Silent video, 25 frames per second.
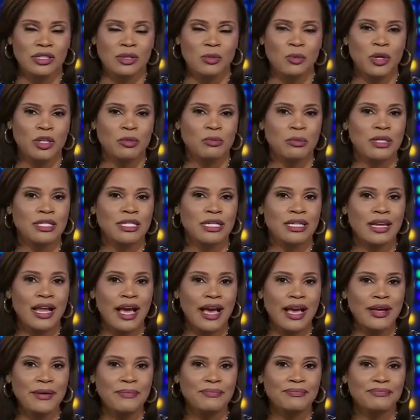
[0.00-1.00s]
And with me
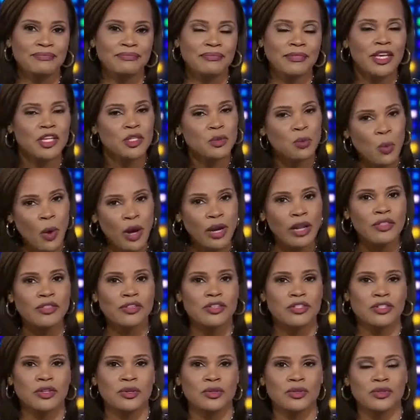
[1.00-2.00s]
tonight is one of the
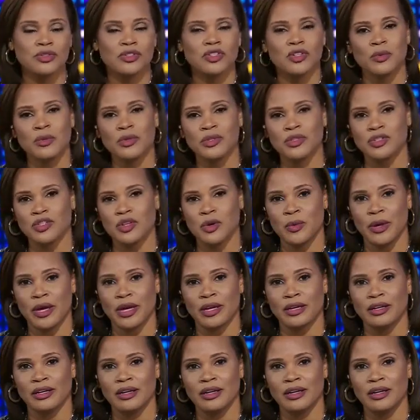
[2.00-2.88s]
students who is suing.